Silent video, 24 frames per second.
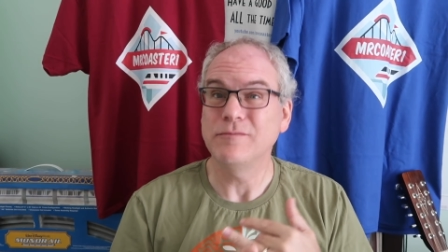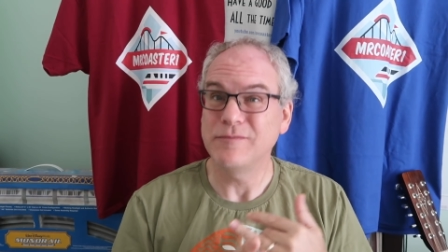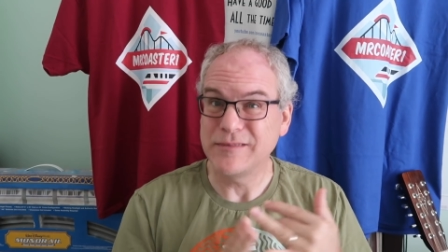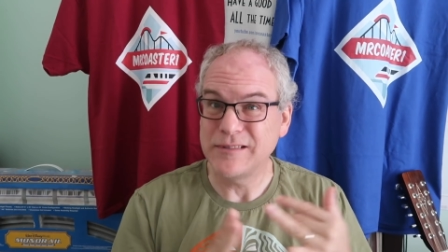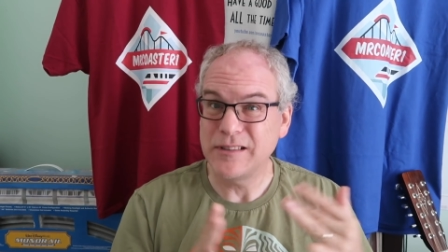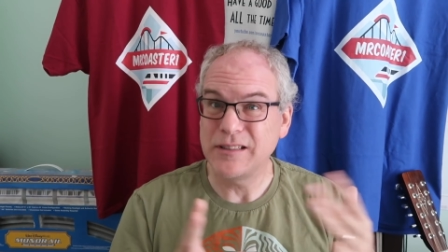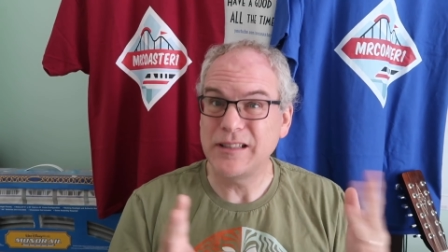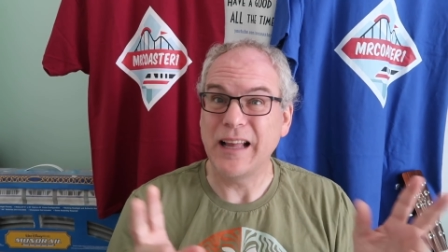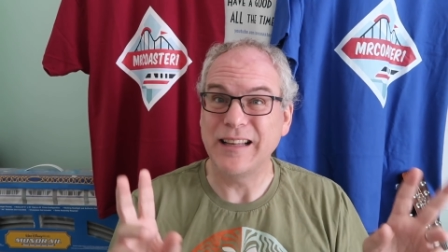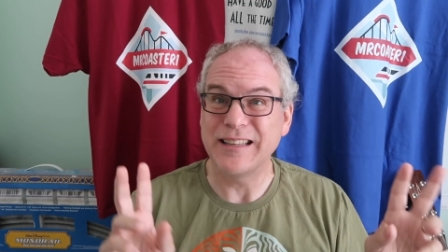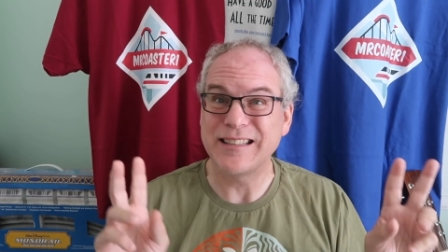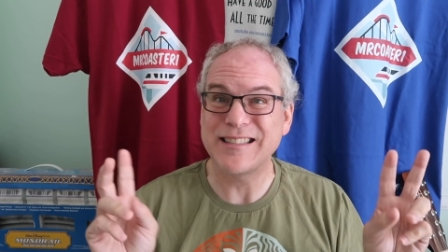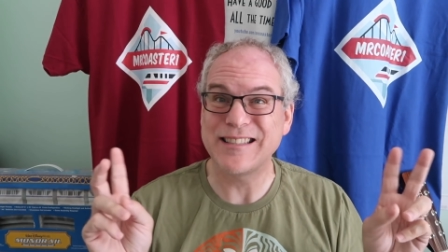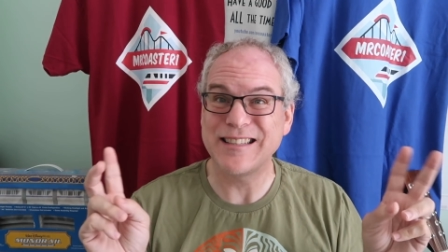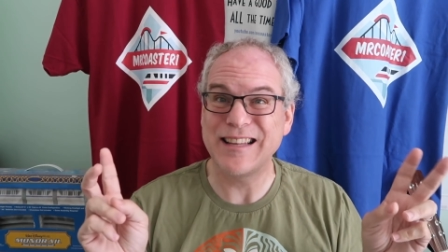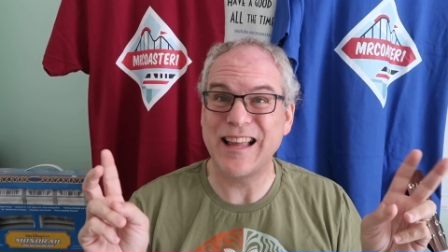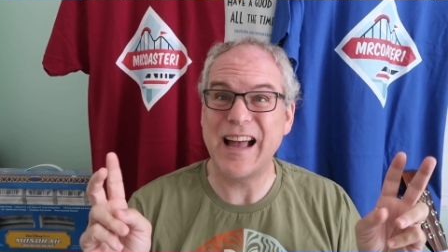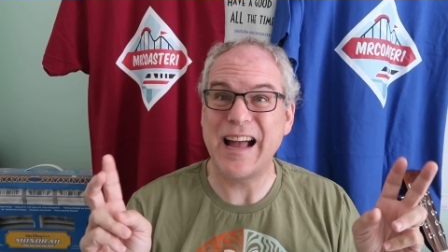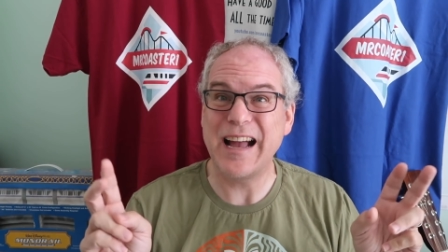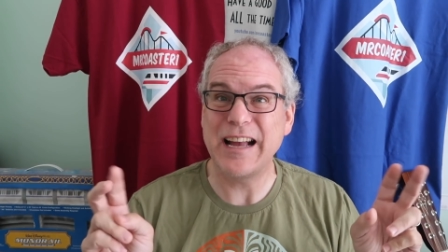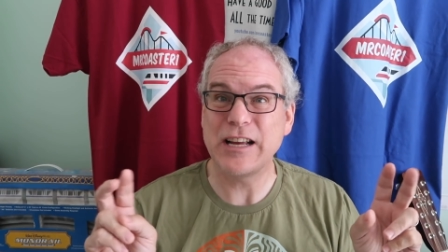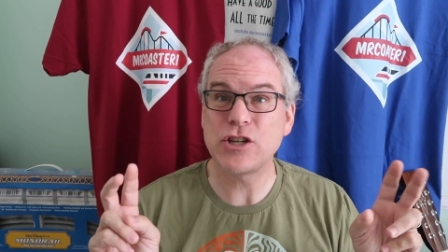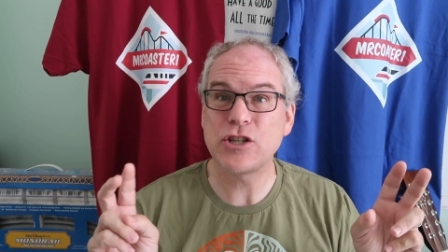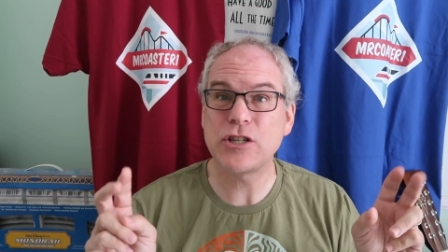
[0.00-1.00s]
/
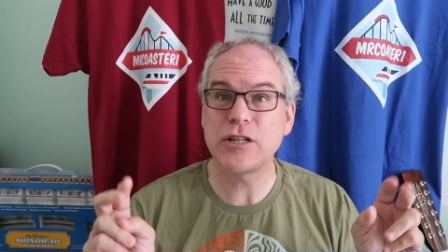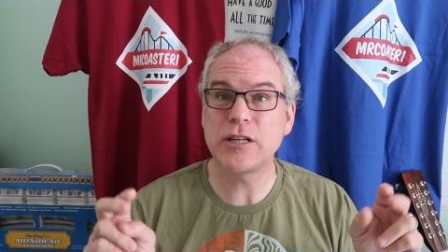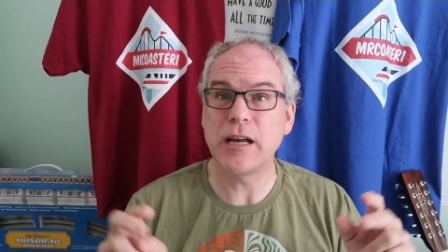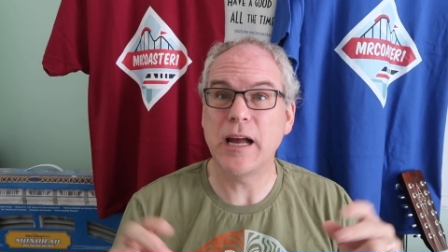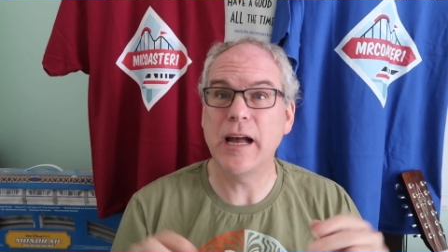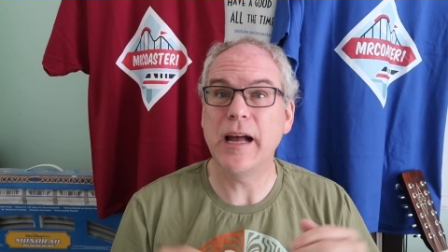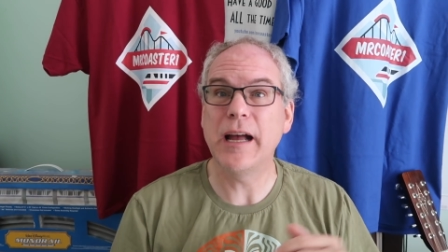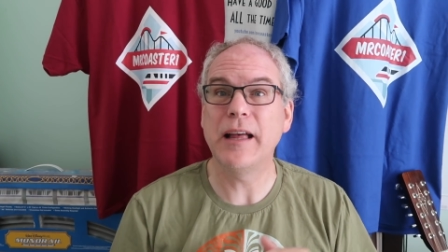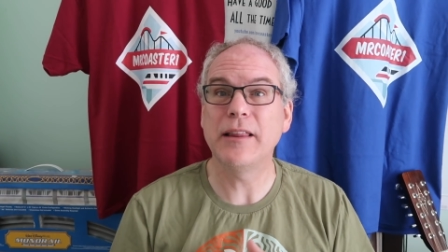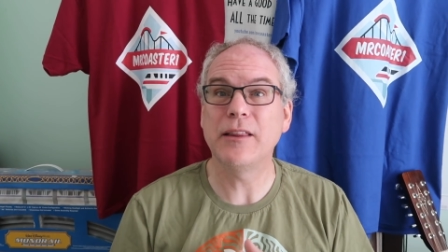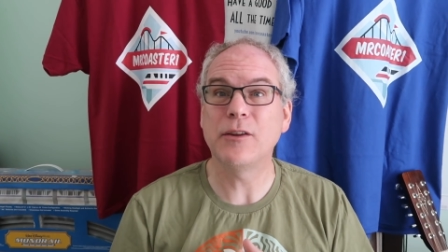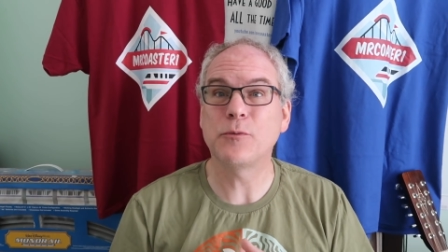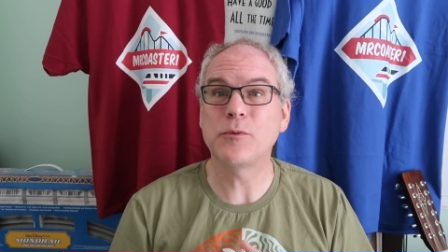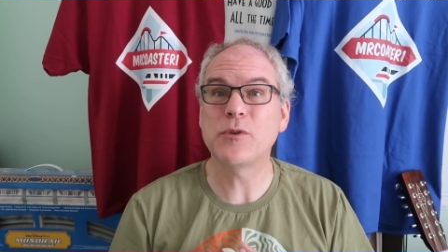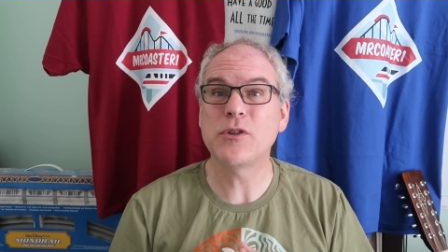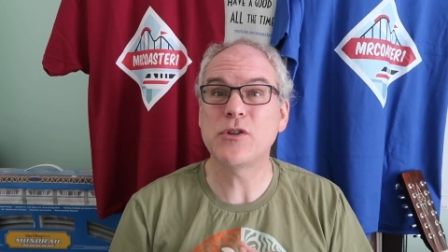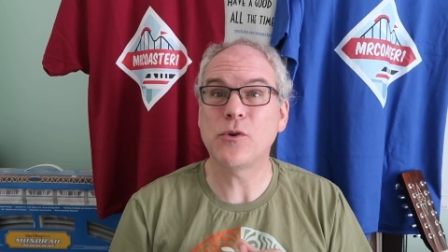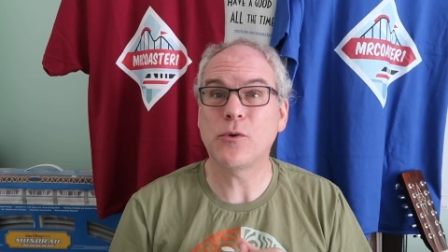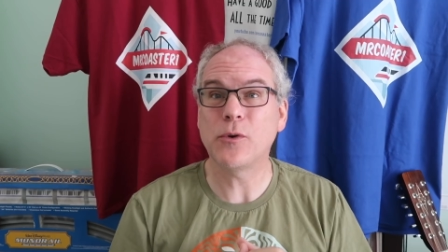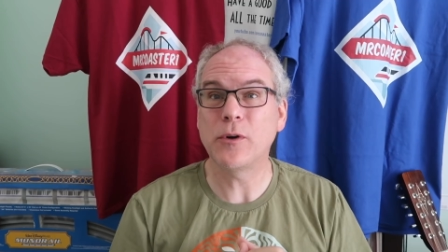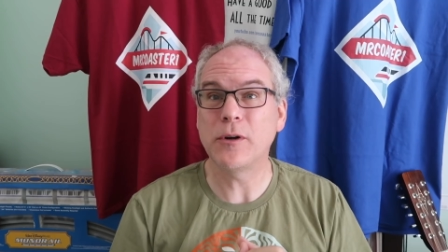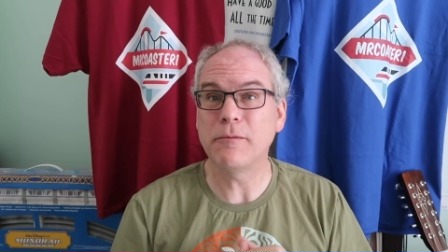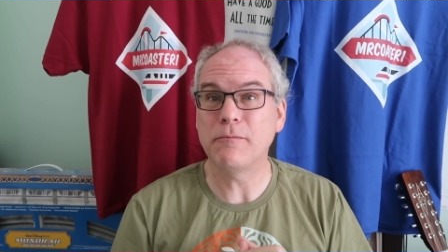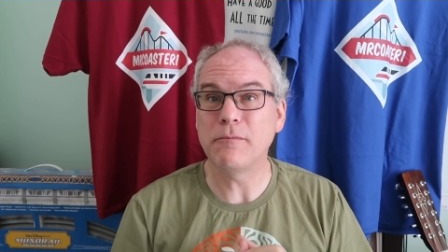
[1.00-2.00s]
the
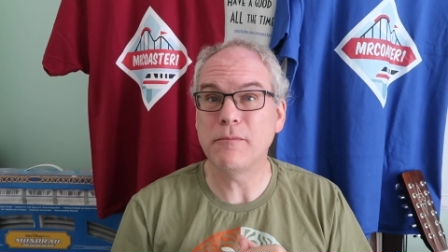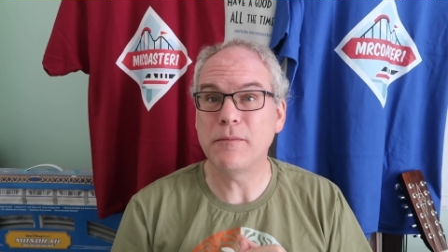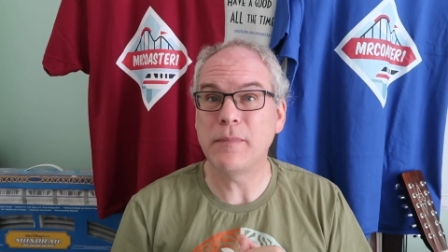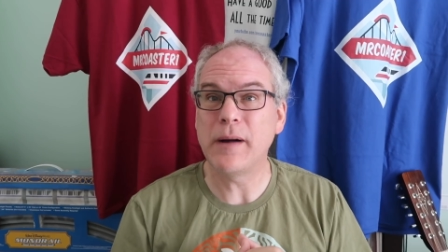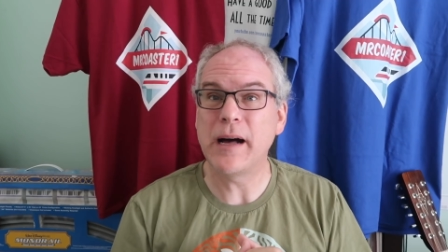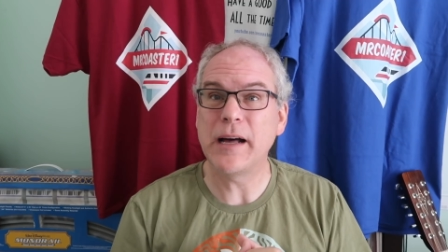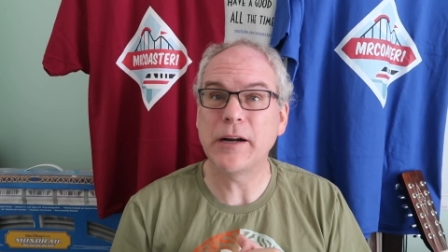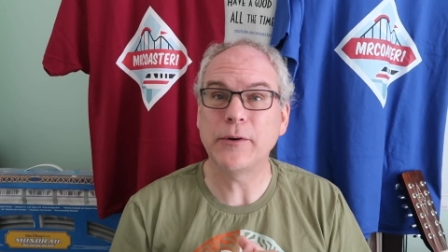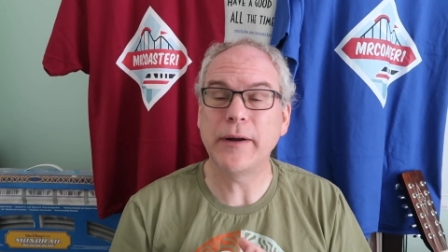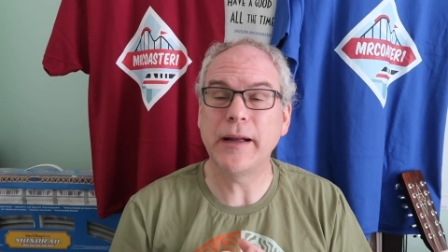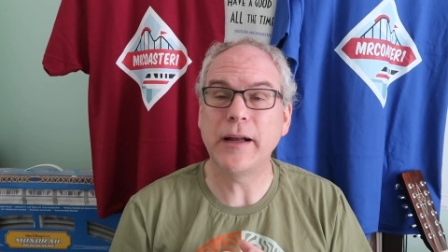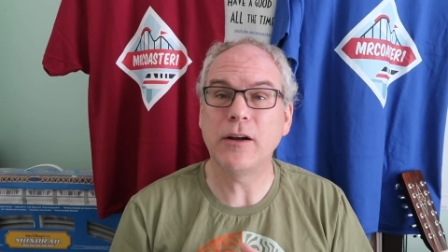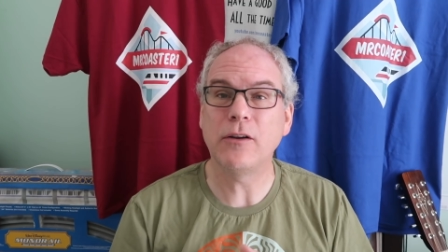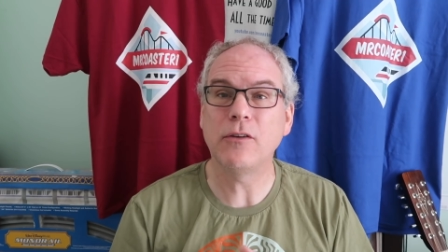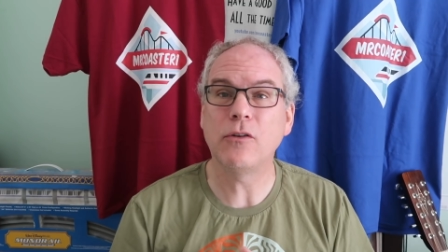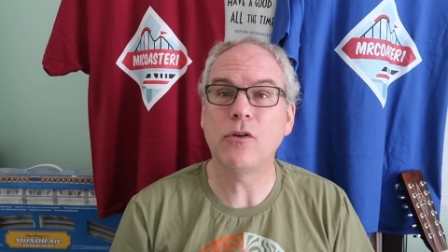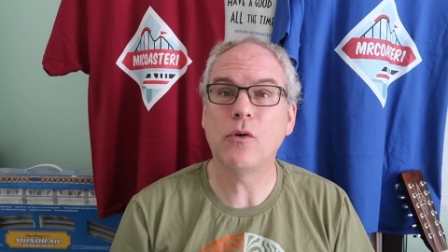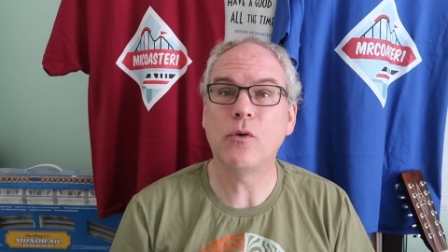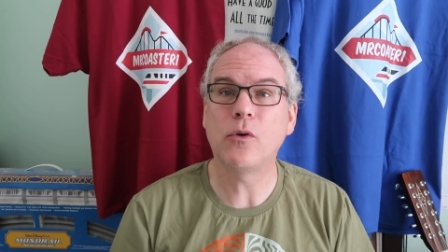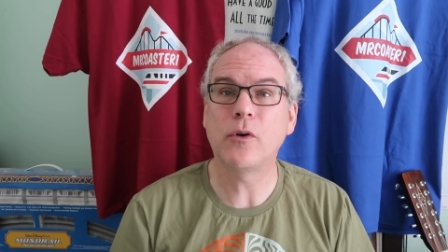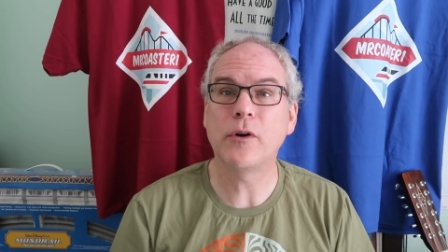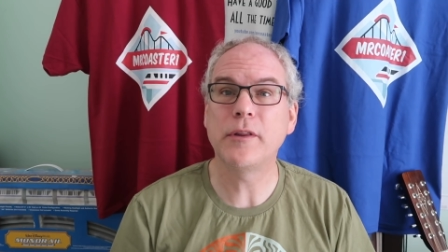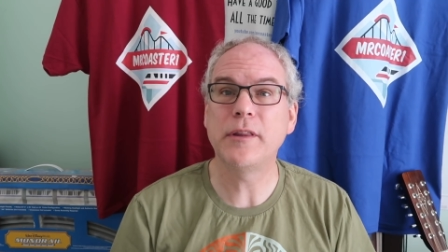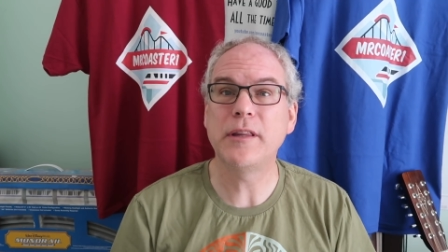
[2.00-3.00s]
resort
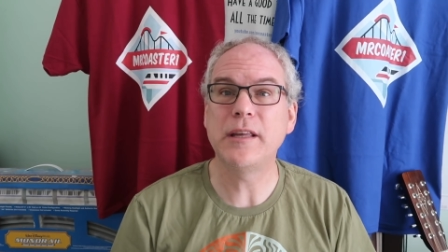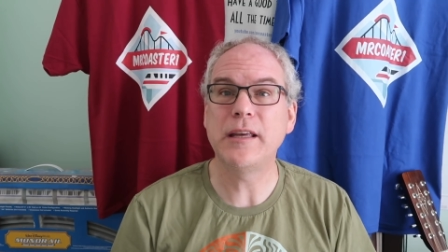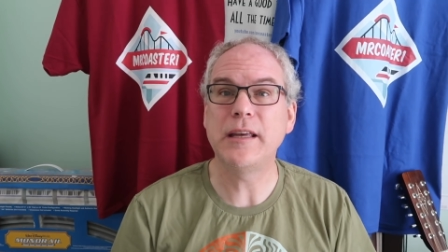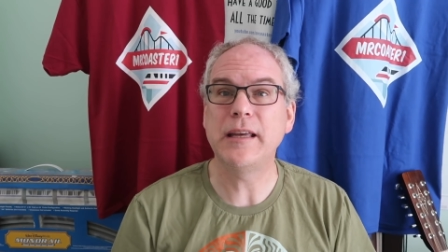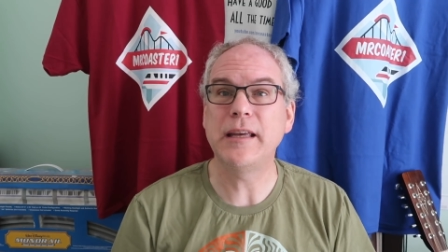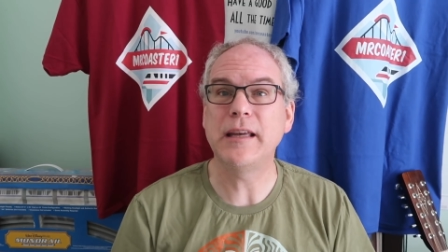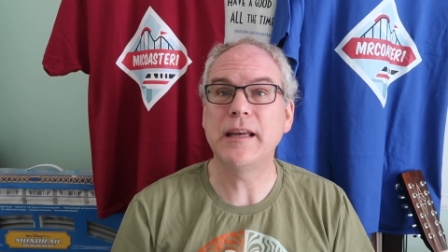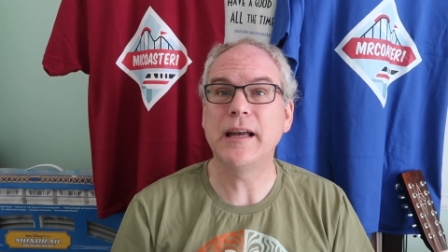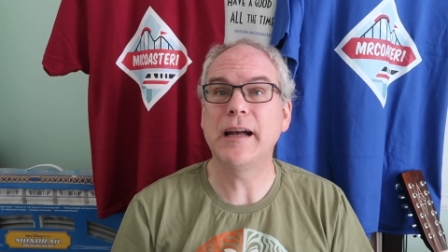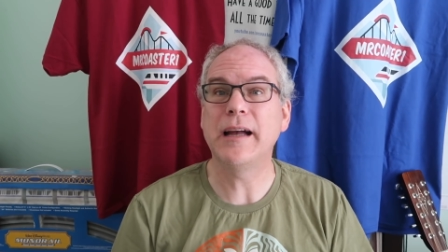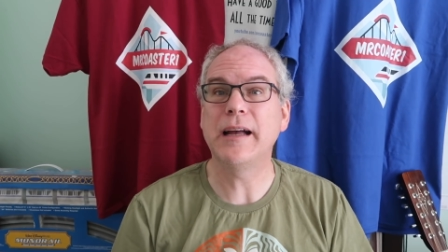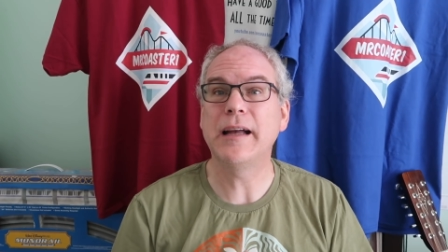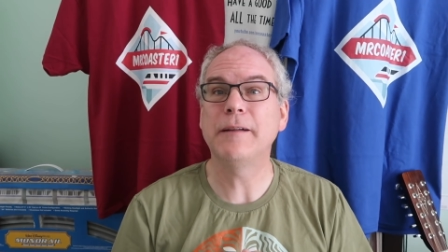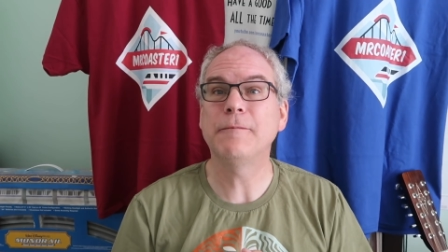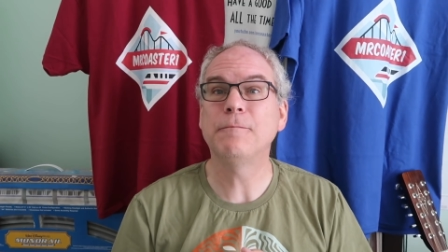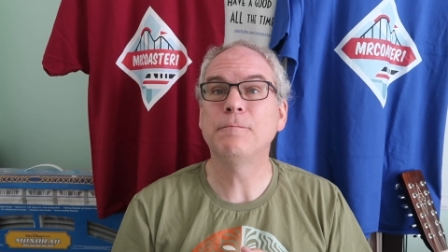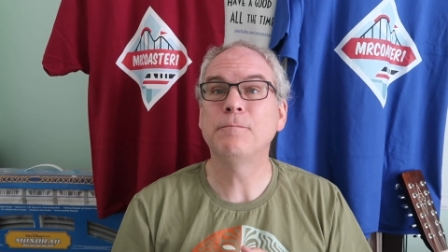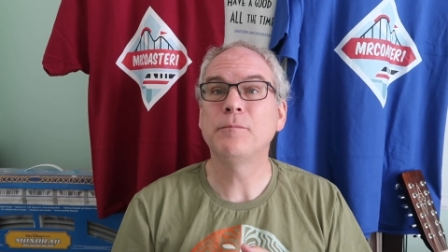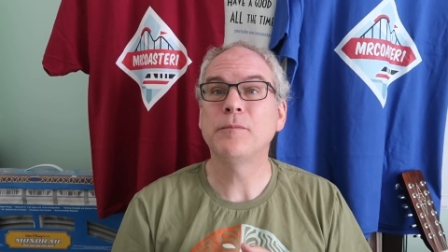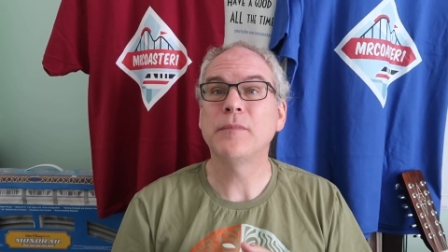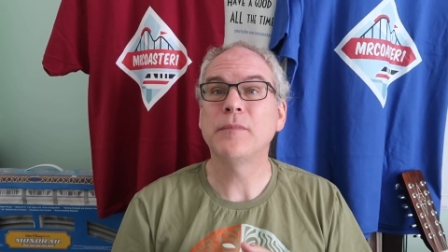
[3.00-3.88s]
monorail, or the